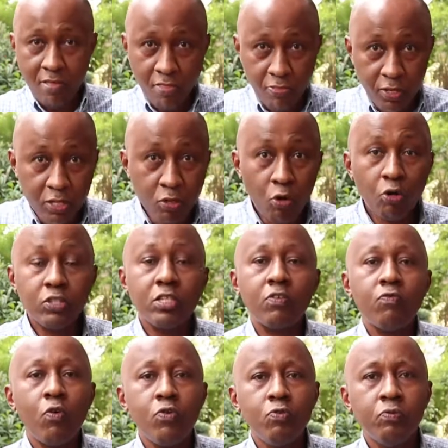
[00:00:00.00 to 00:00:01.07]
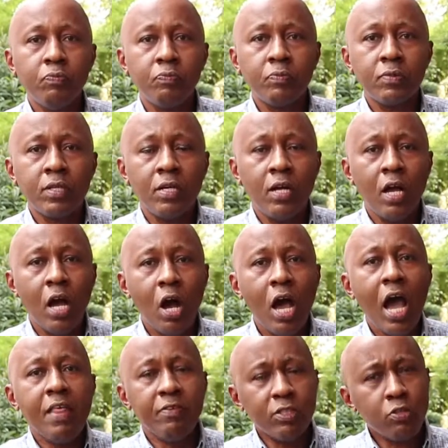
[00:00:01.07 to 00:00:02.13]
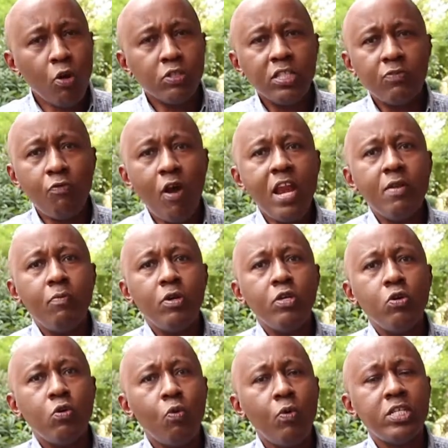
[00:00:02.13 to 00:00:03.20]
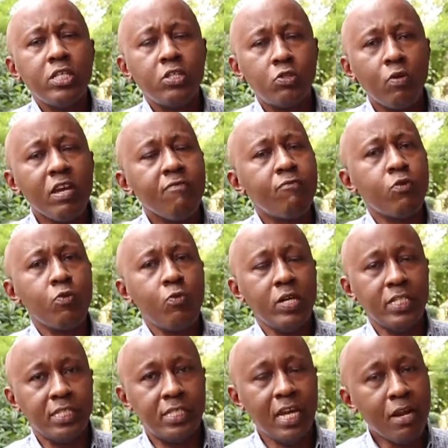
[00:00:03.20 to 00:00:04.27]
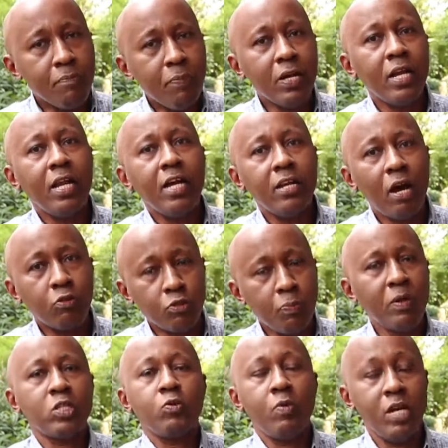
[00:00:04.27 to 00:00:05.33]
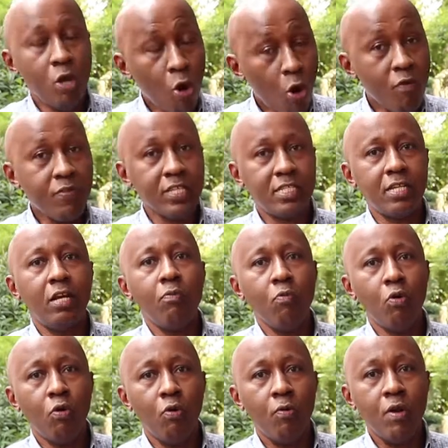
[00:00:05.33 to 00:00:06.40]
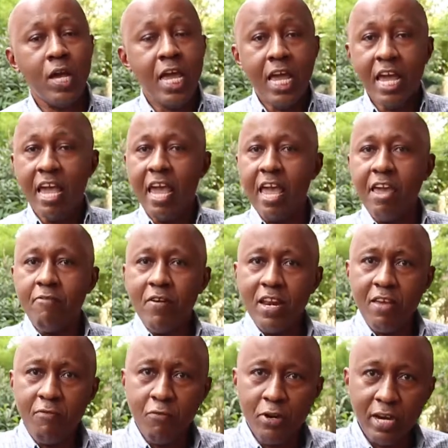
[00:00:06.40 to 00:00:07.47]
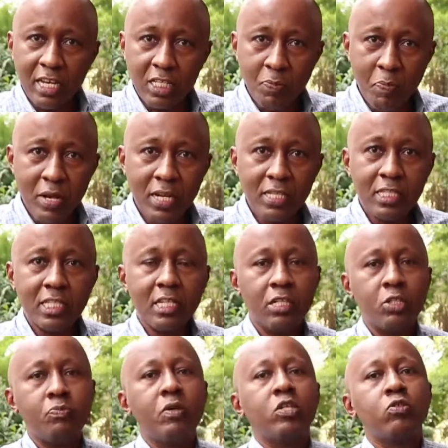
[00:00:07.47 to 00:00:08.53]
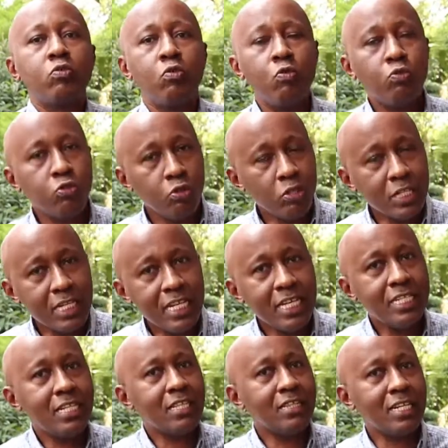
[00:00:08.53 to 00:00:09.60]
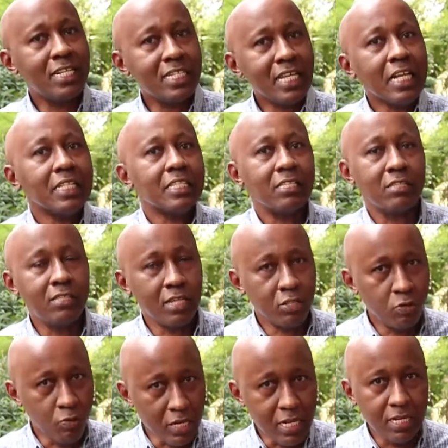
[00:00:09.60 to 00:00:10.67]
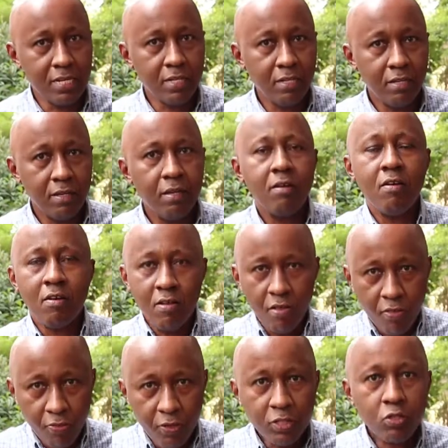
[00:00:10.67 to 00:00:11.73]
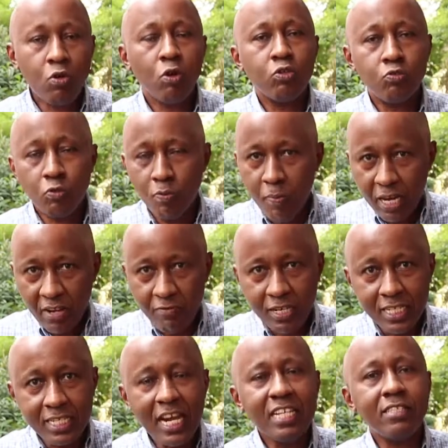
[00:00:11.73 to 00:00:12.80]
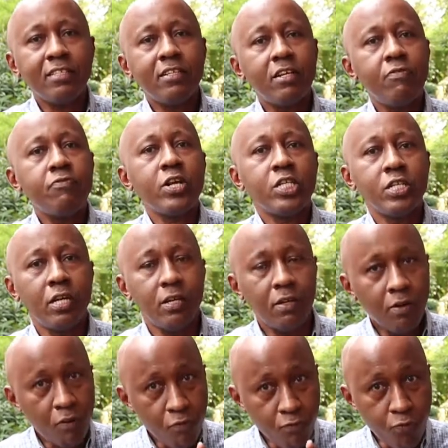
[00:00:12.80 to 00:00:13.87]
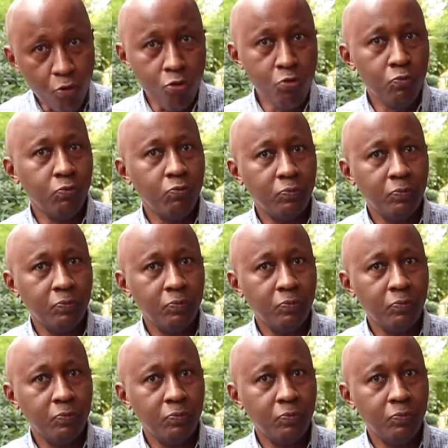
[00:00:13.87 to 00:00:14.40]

this cause is for you. And this cause is for anybody who wishes to influence and learn how to persuade or even sell more. Even if you're an experienced salesperson who's not getting the results that you need, this cause would make a fantastic refresher for you.